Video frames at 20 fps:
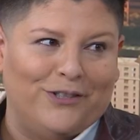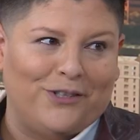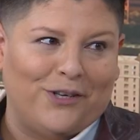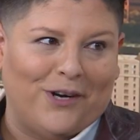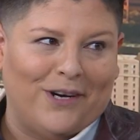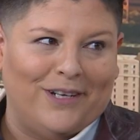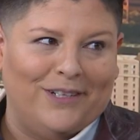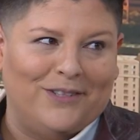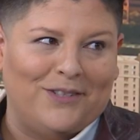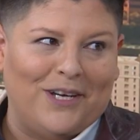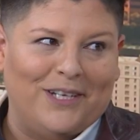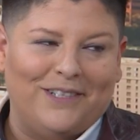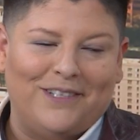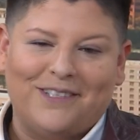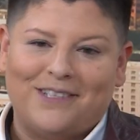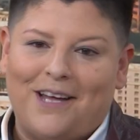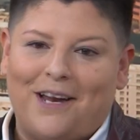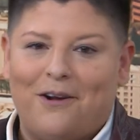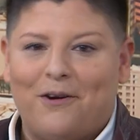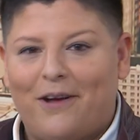started. So I
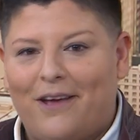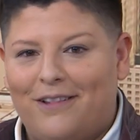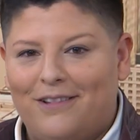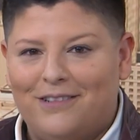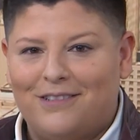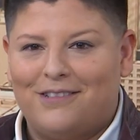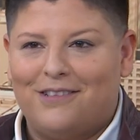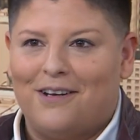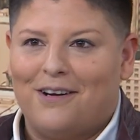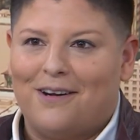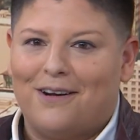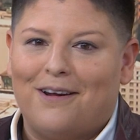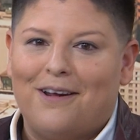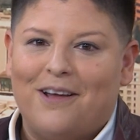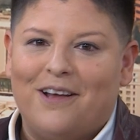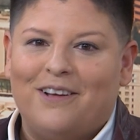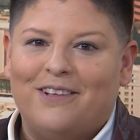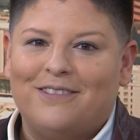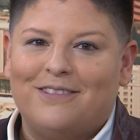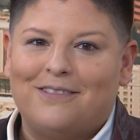decided, okay, this year
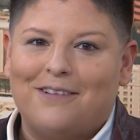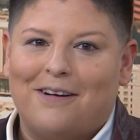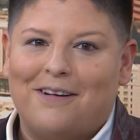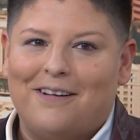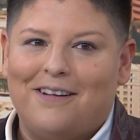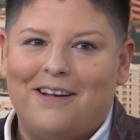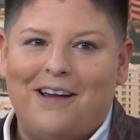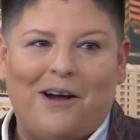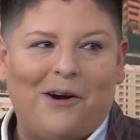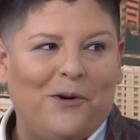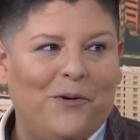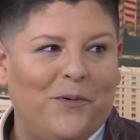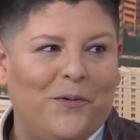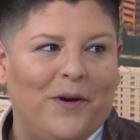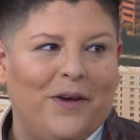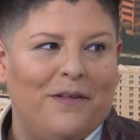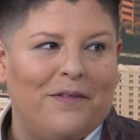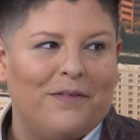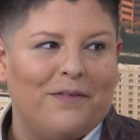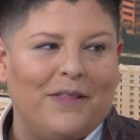started out
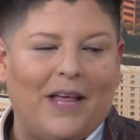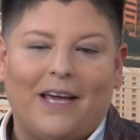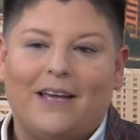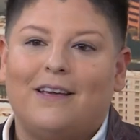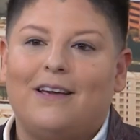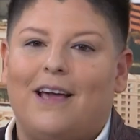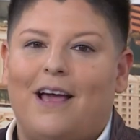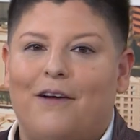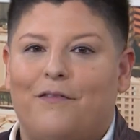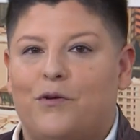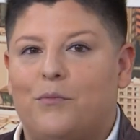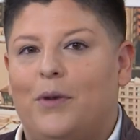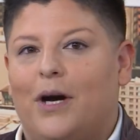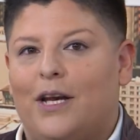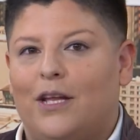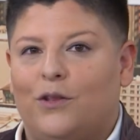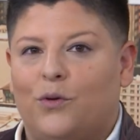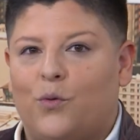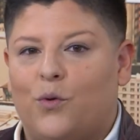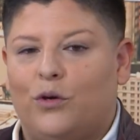with like
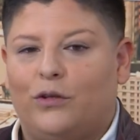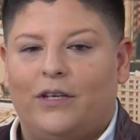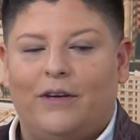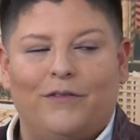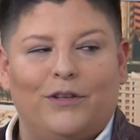everybody in the world,